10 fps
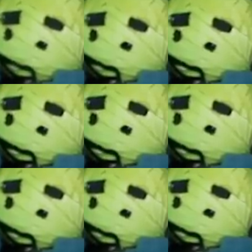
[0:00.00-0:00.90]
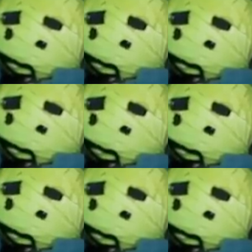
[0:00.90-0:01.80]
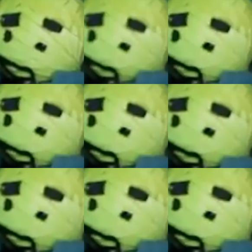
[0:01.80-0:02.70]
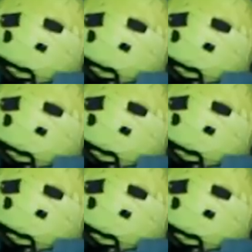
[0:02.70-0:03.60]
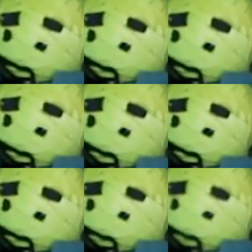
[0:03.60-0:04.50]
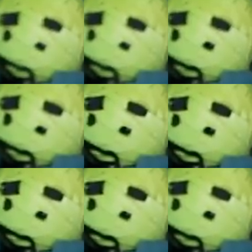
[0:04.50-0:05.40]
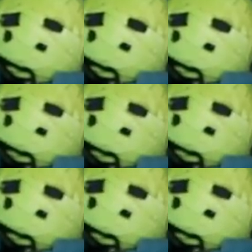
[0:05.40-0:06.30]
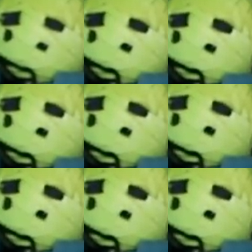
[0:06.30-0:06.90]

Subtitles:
(not speaking)